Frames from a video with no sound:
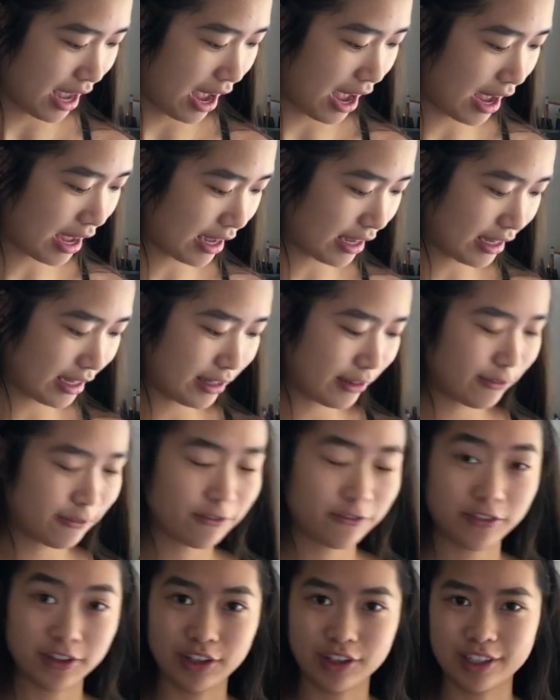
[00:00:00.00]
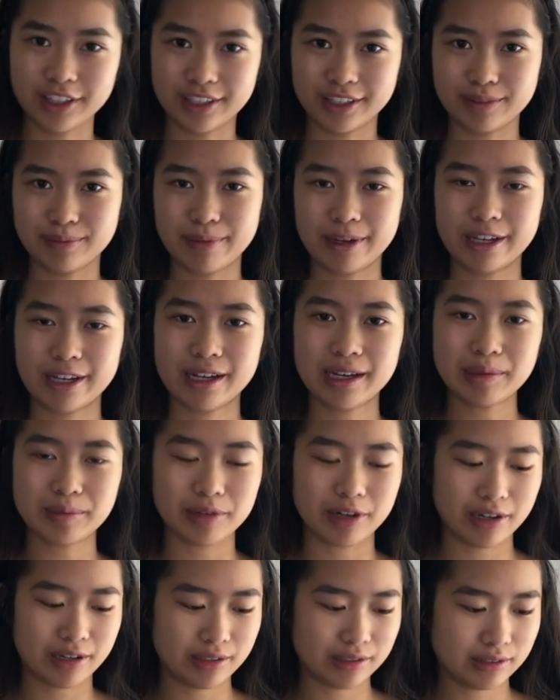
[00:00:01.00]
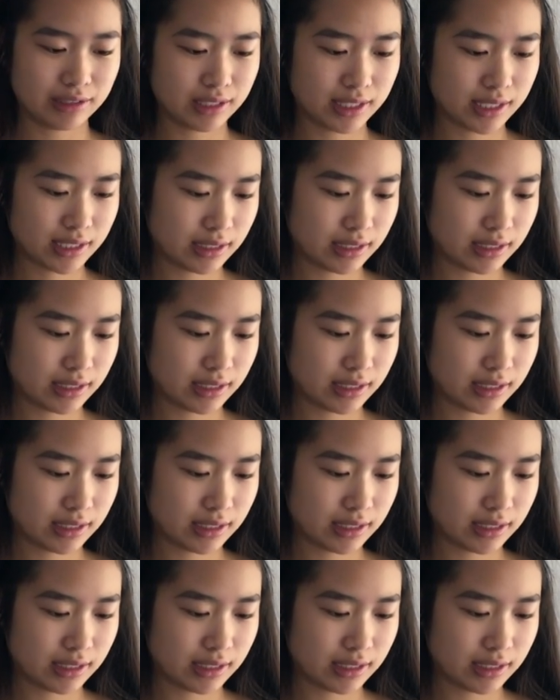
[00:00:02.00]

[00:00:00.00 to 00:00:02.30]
I fill in my eyebrows.